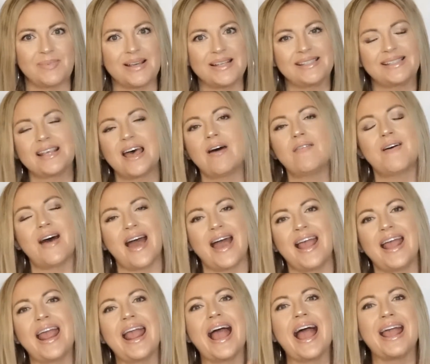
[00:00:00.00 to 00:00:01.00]
myself.
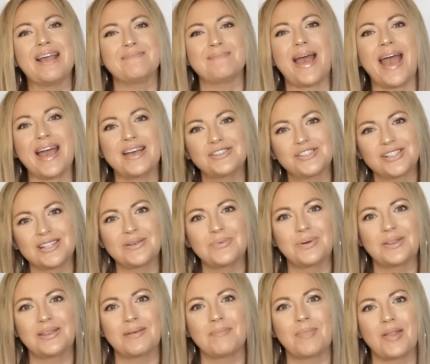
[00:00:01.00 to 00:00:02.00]
Hi, I'm Ashley
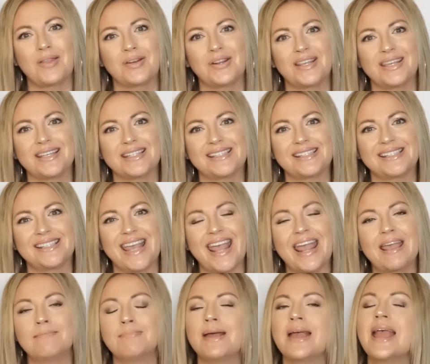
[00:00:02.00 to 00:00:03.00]
with The Motherly
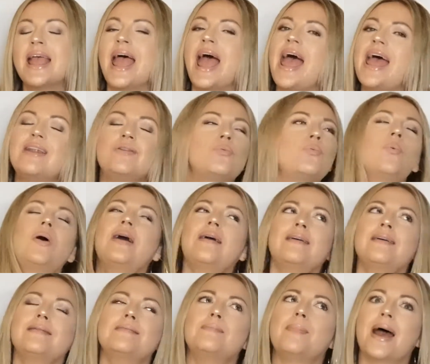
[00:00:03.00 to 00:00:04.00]
Escape, and
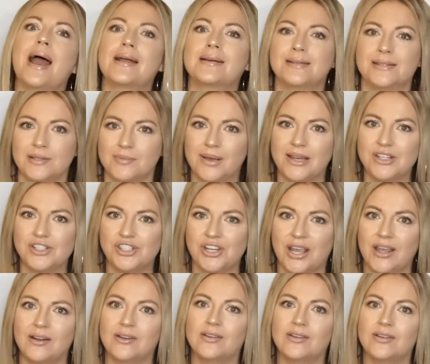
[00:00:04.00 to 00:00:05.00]
welcome back to my
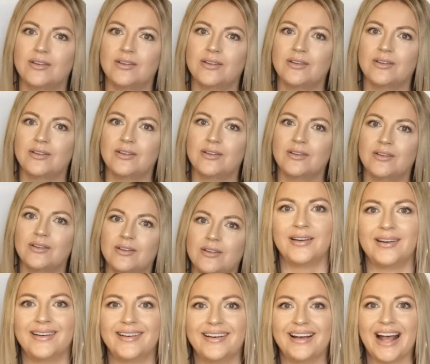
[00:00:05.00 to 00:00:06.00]
channel. So,
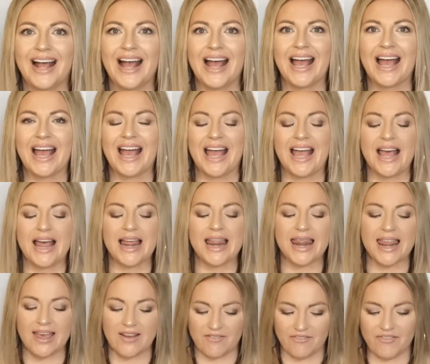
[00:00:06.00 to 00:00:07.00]

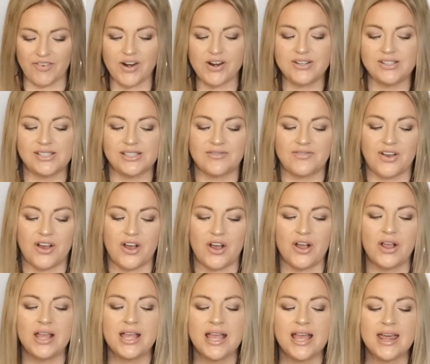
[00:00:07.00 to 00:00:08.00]
first of
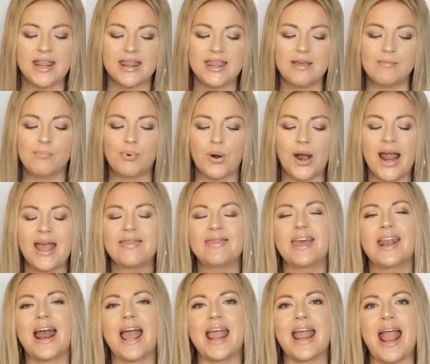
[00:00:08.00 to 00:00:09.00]
all, the brand
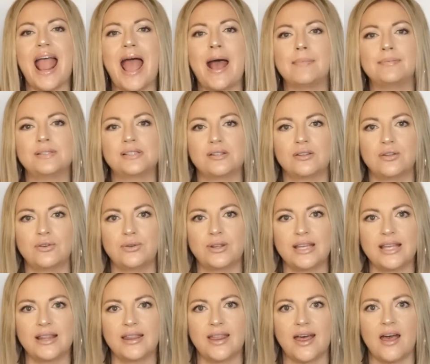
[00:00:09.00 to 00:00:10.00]
that I
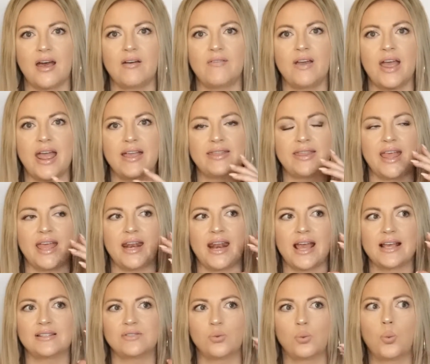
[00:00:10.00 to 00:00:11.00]
absolutely love and that
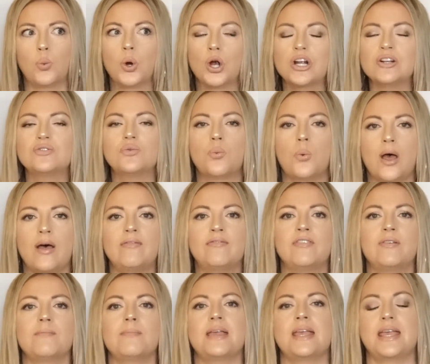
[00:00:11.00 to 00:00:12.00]
has worked well
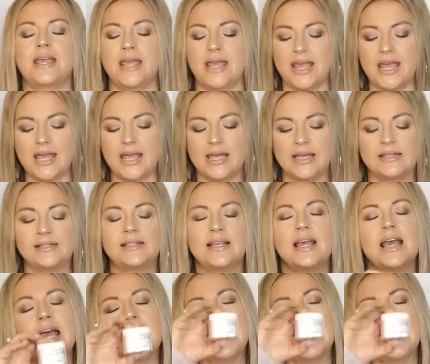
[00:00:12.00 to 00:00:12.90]
for me is